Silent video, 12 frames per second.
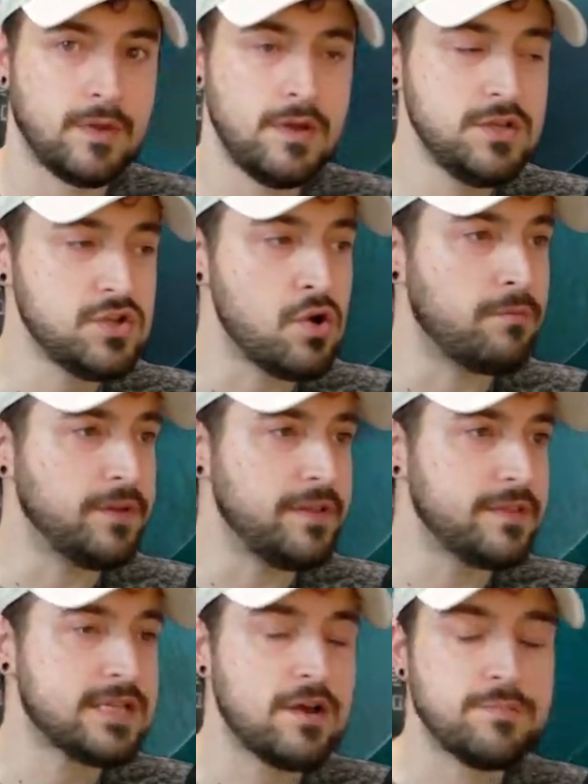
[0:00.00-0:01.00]
So hopefully
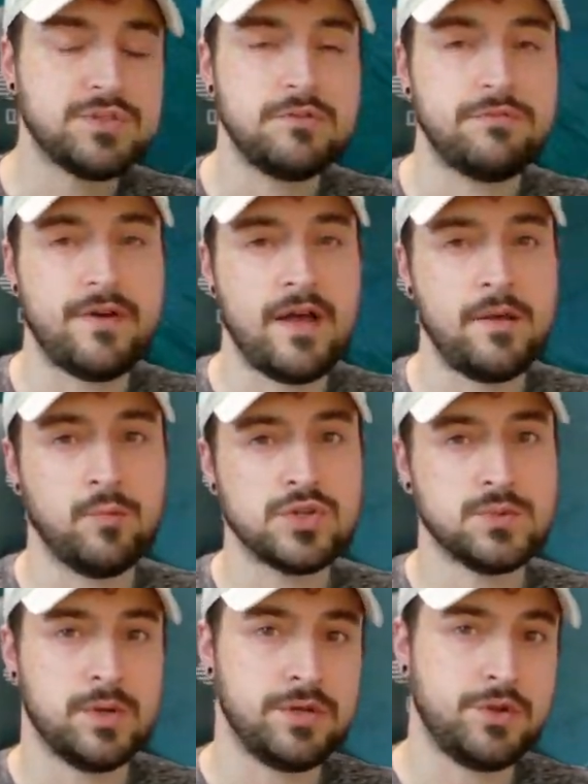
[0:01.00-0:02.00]
this helps you find
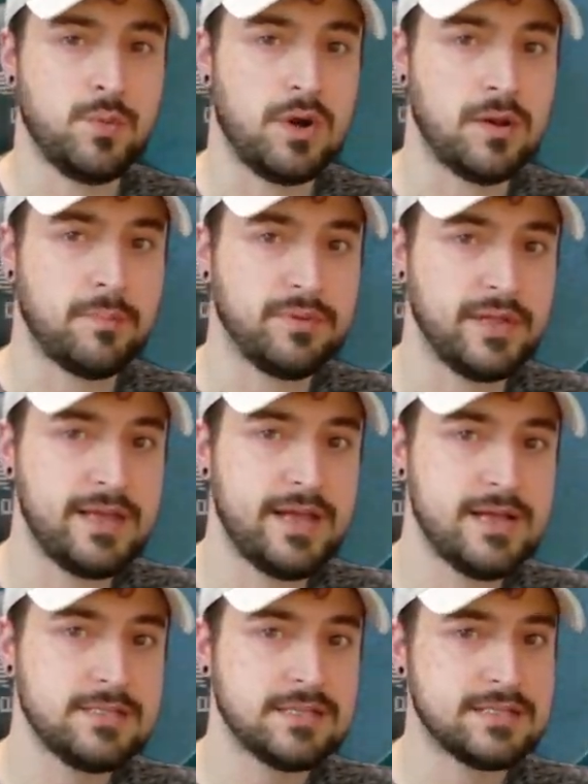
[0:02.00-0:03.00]
which one you want to play
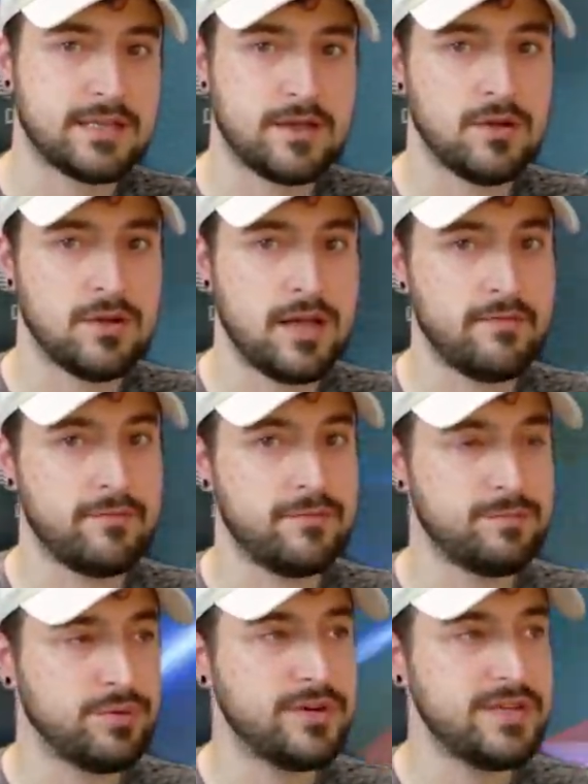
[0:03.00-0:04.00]
as, because they all have
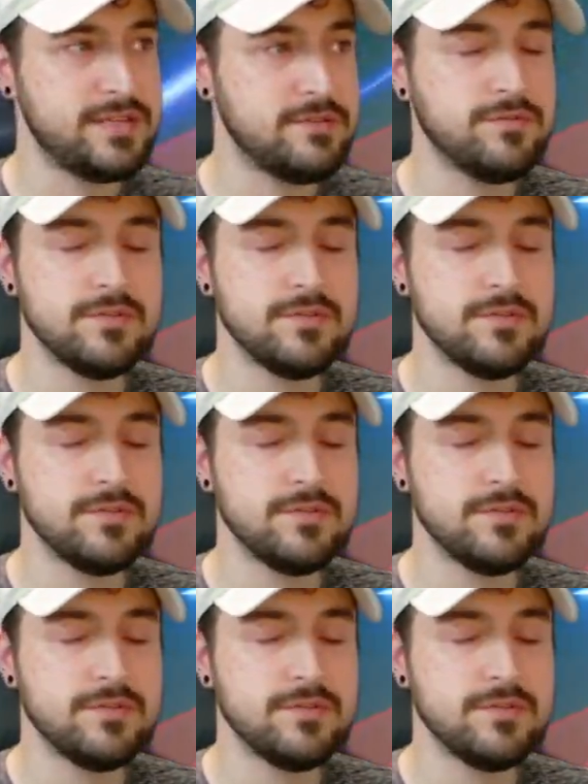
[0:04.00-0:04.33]
pretty different